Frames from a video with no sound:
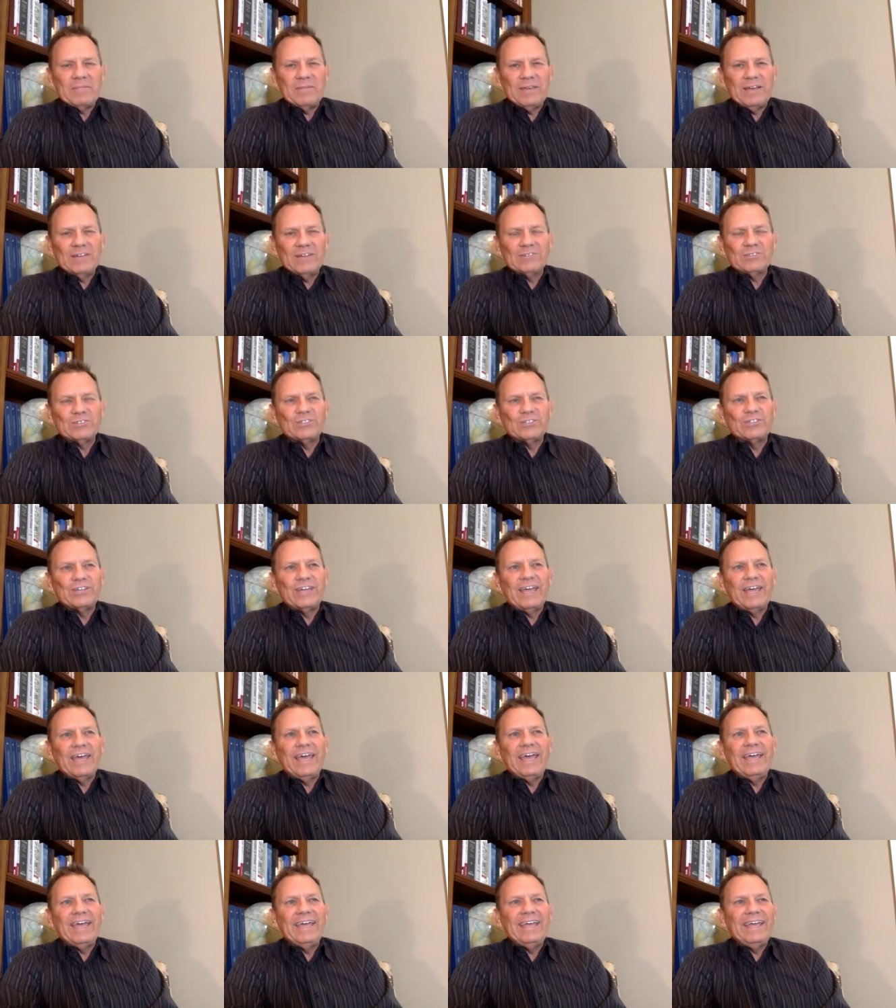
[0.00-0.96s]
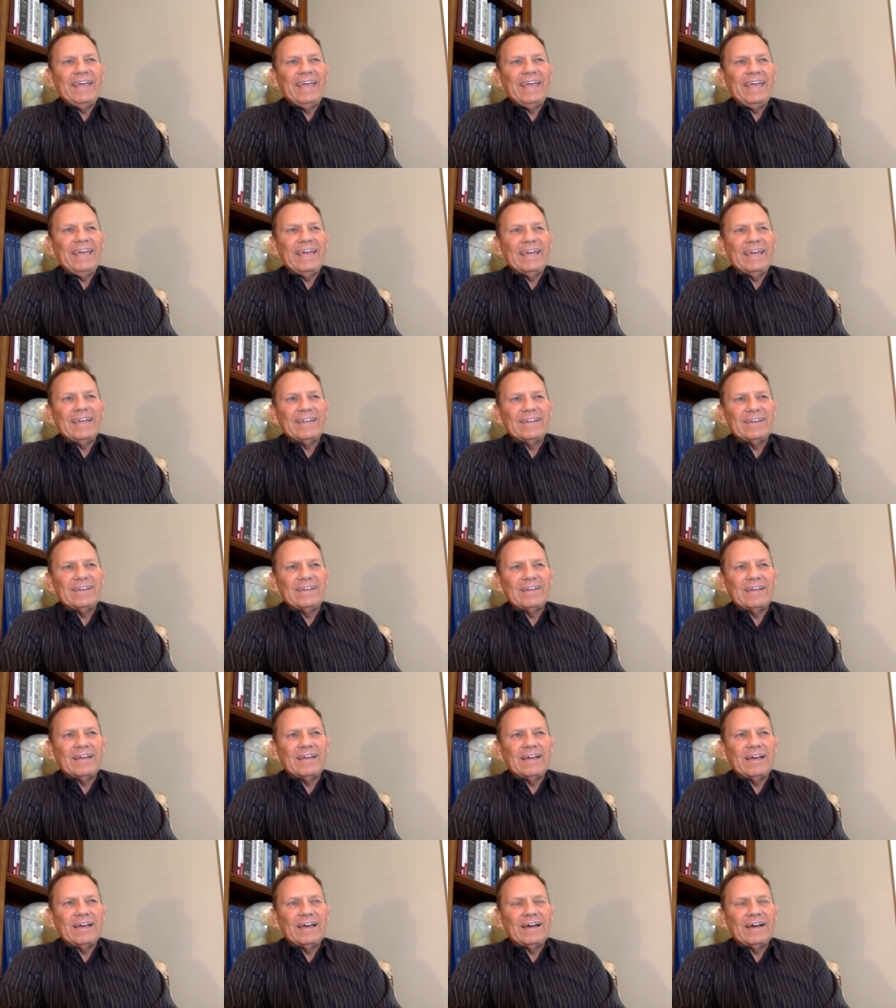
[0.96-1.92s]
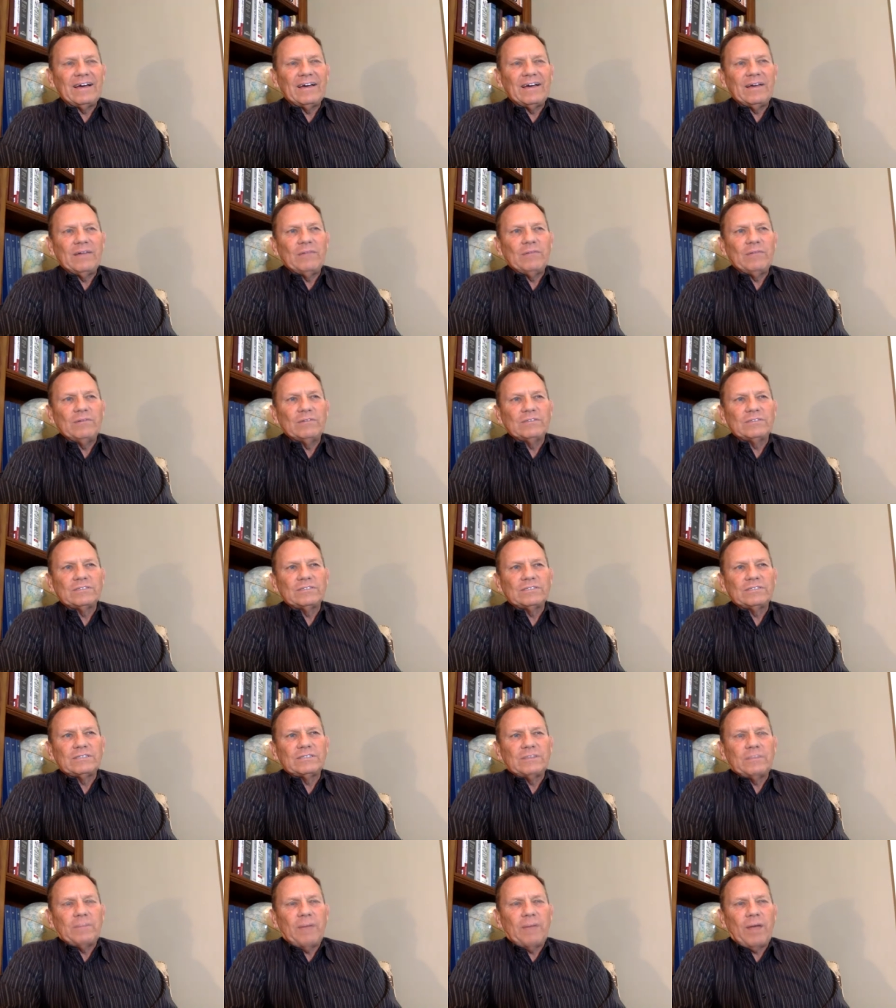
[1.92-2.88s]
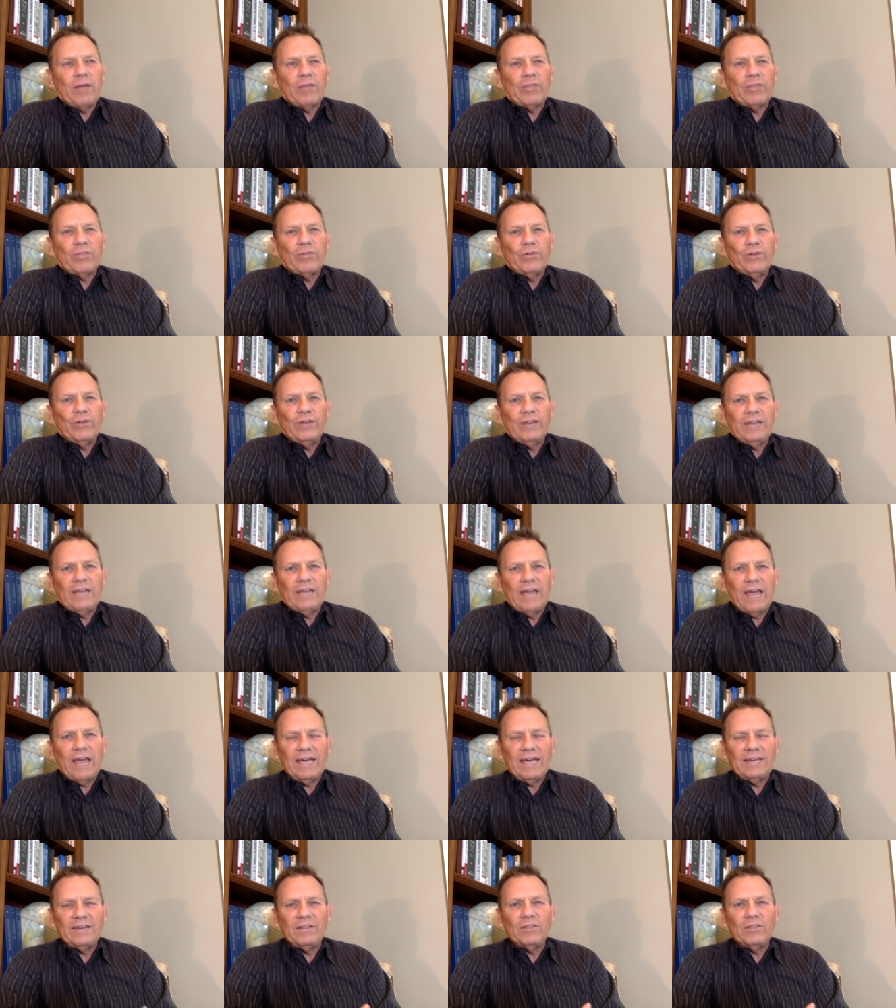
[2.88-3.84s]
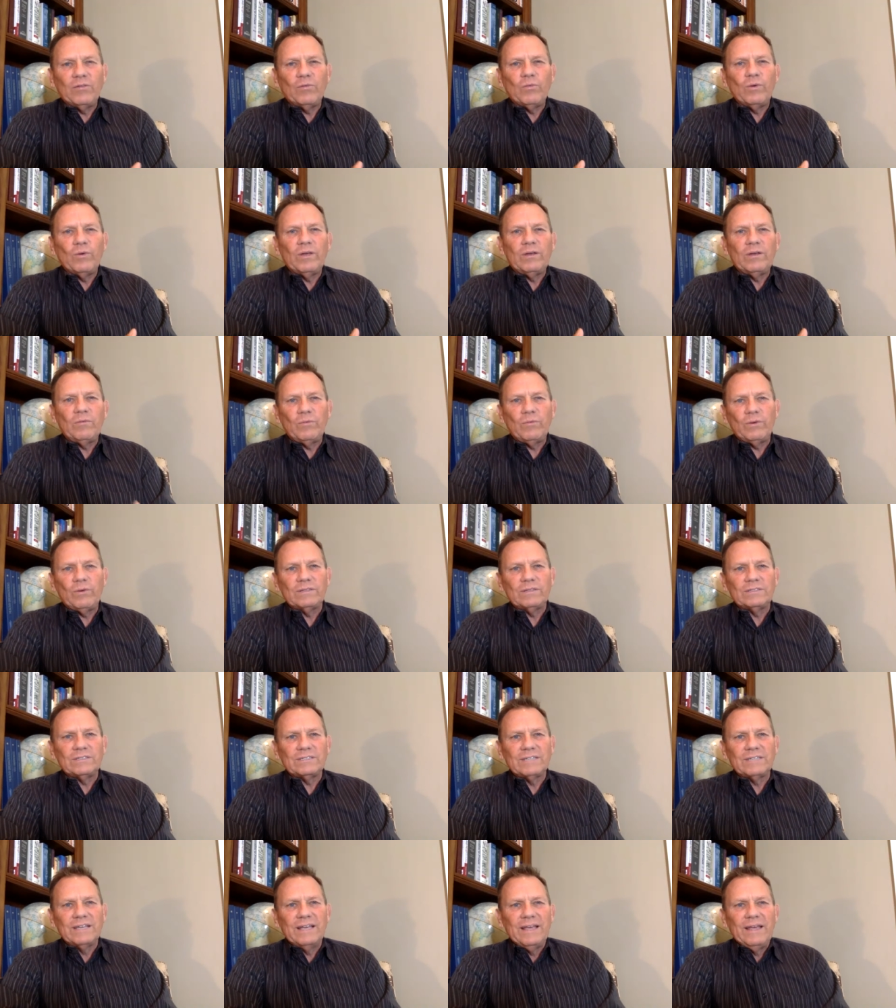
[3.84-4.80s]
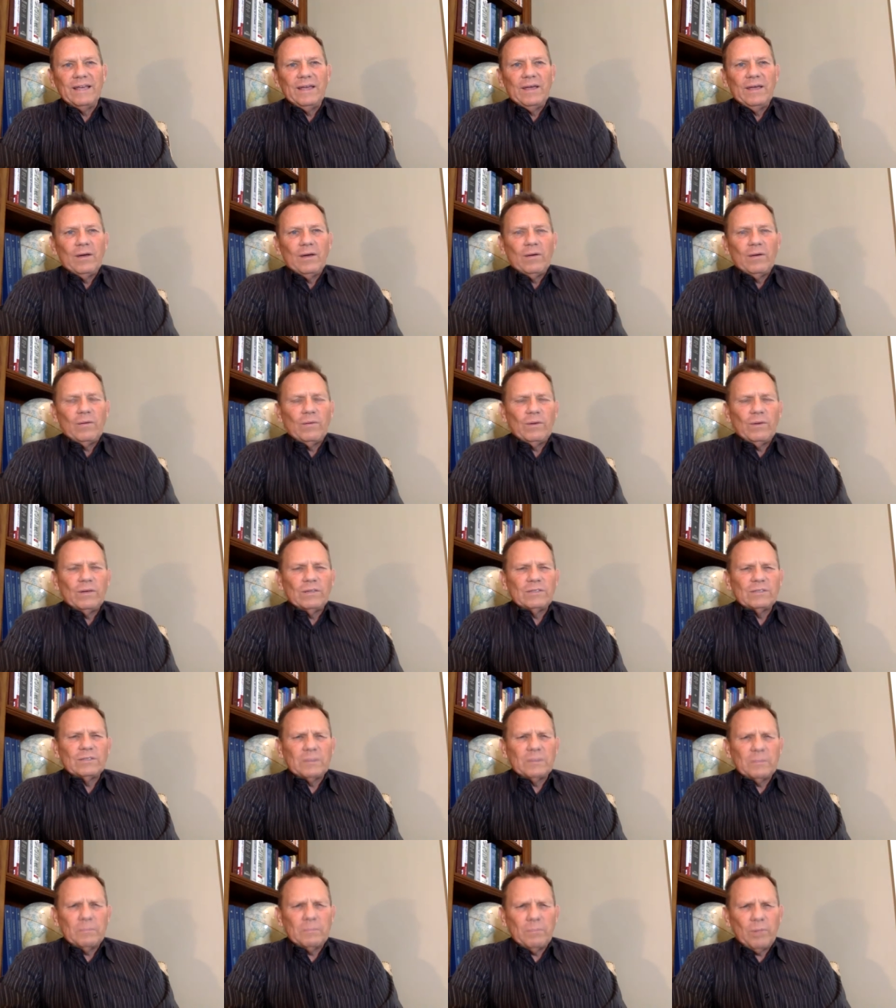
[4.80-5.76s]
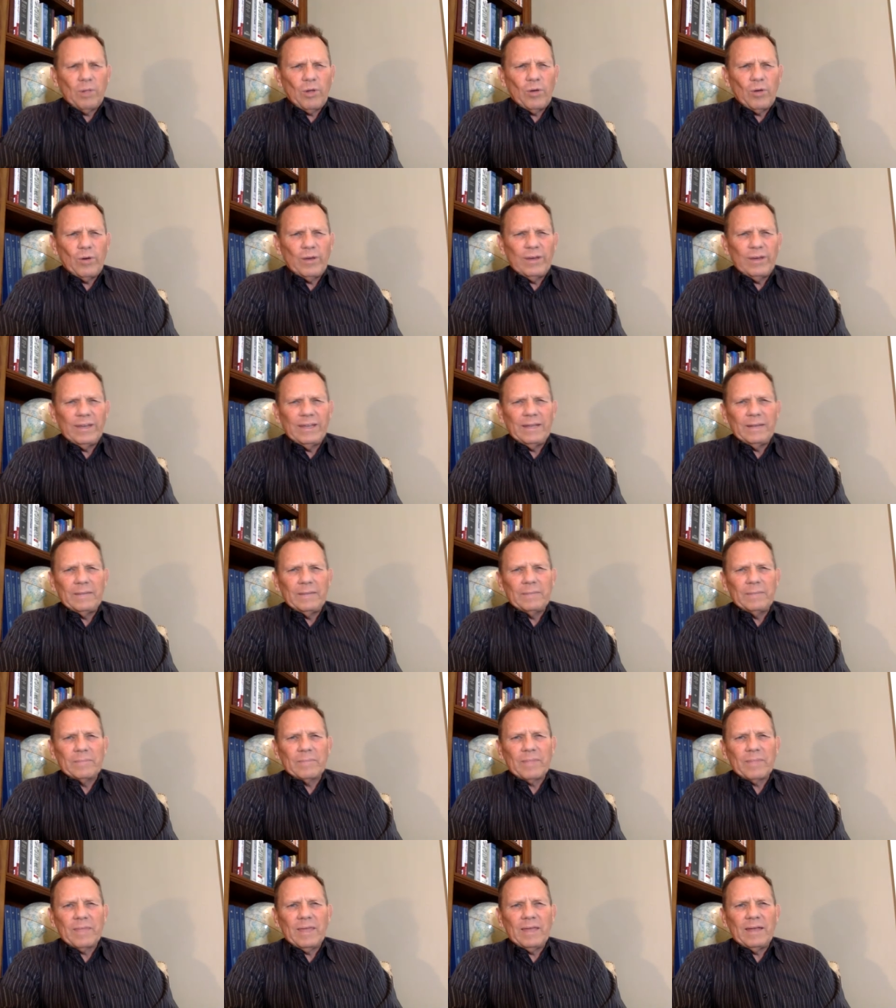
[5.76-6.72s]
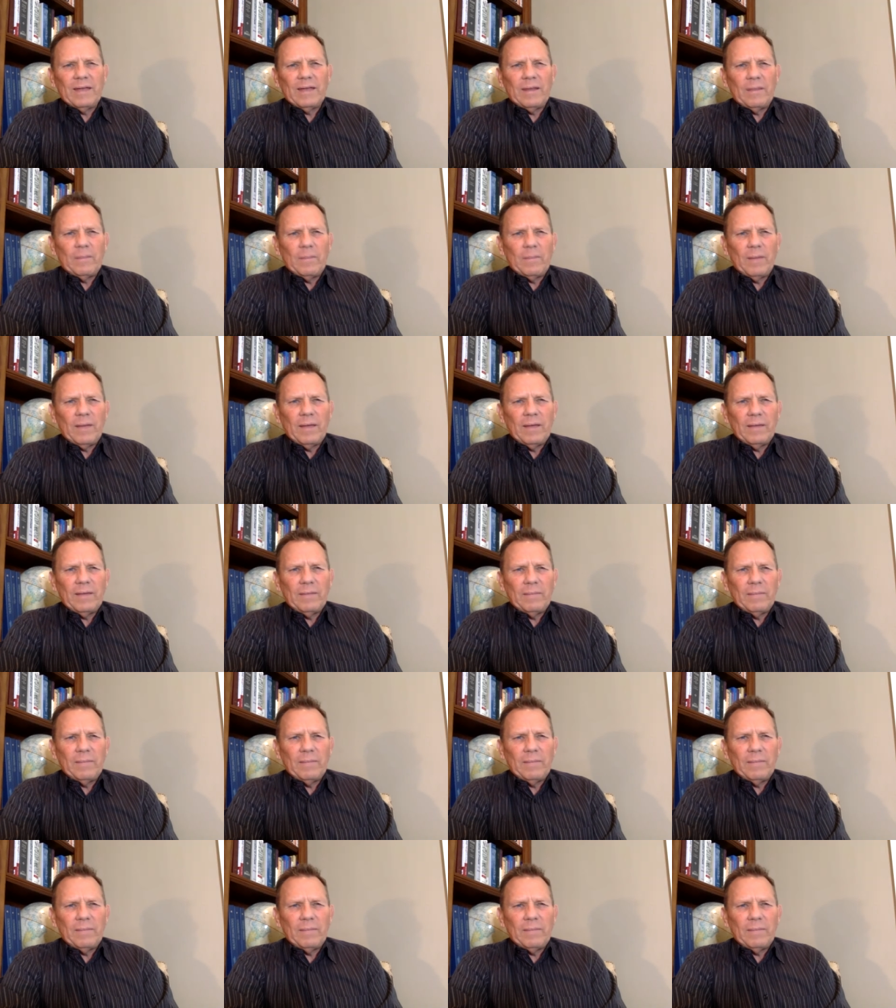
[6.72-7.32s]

yesterday, and uh, it was about 39, and the wind was was blowing, and and uh, oh my, my,